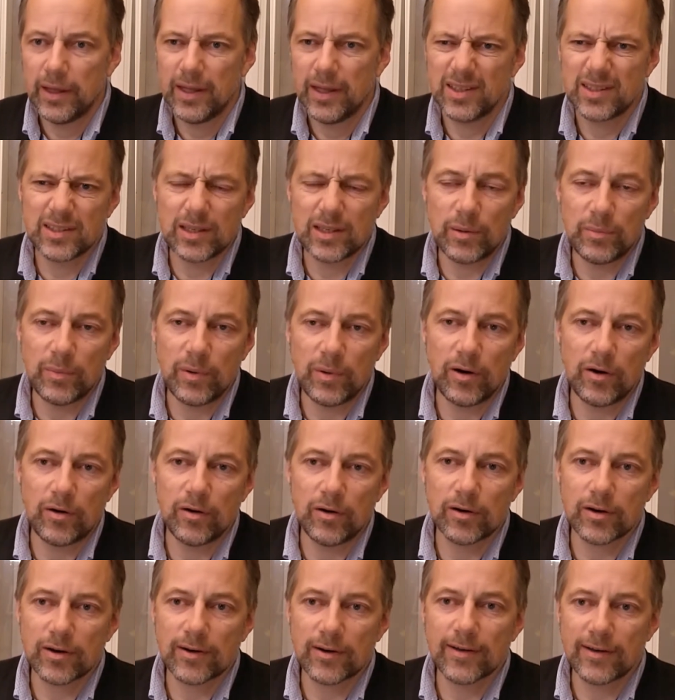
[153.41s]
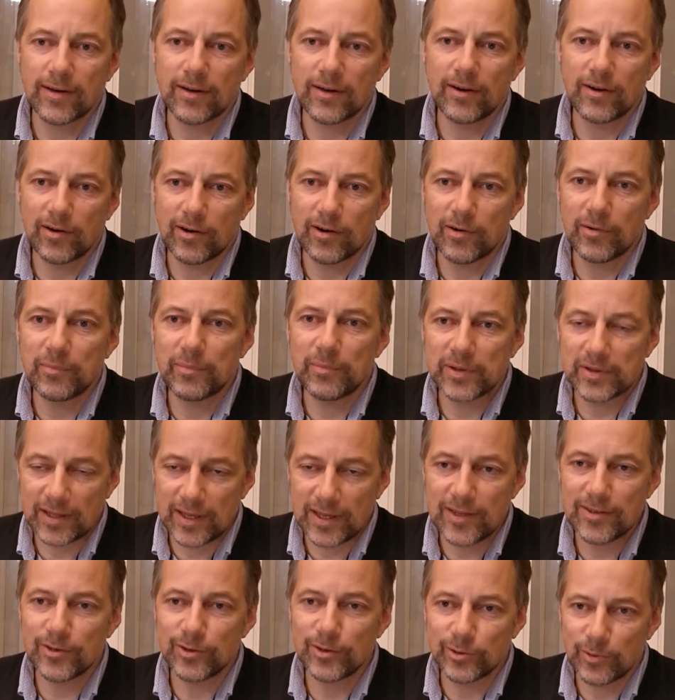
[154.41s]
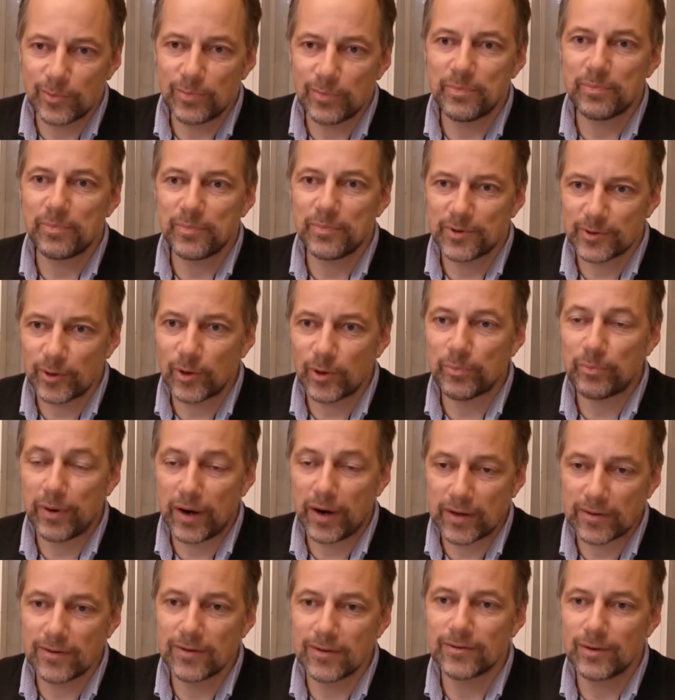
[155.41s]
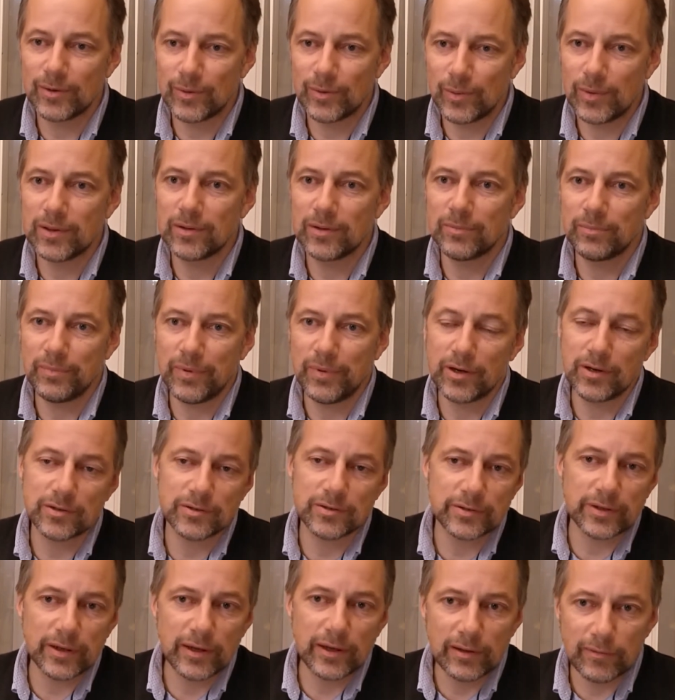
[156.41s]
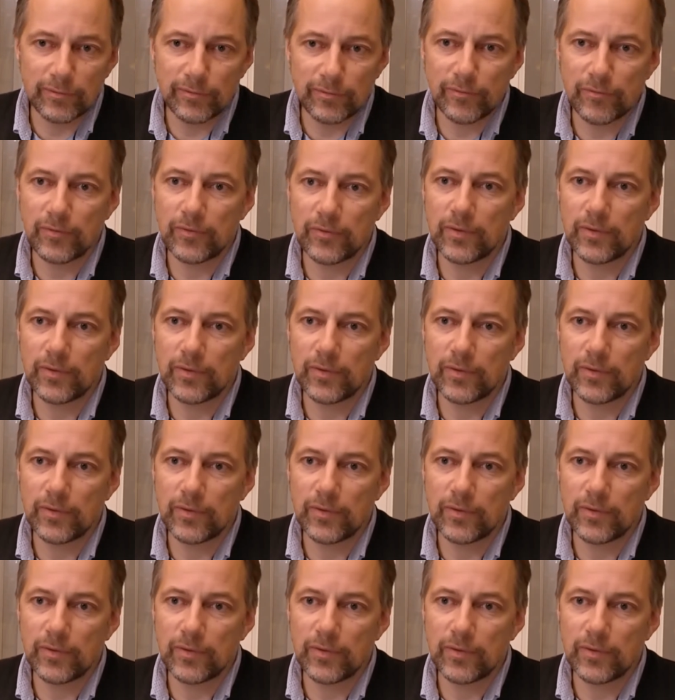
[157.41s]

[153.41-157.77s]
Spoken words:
Some are a bit easier to start practicing with by yourself,